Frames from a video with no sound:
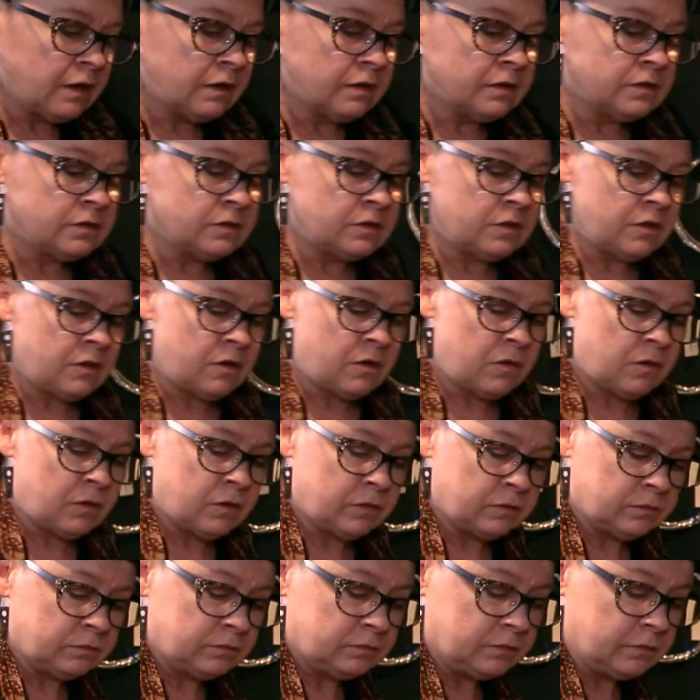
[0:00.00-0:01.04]
So,
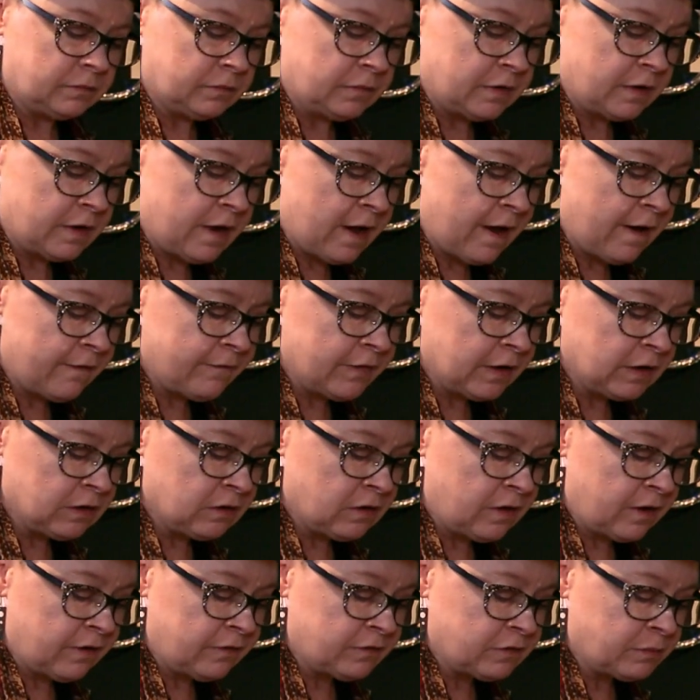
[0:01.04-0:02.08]
having
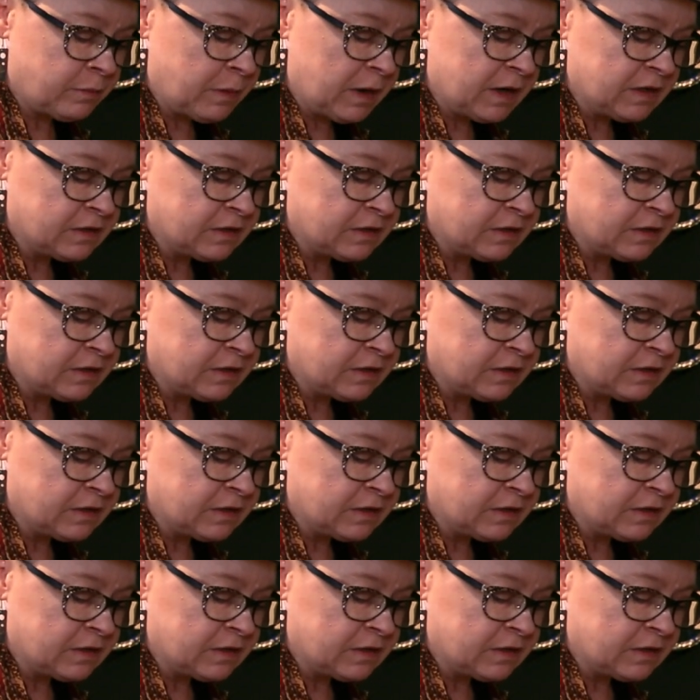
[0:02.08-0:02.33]
loved my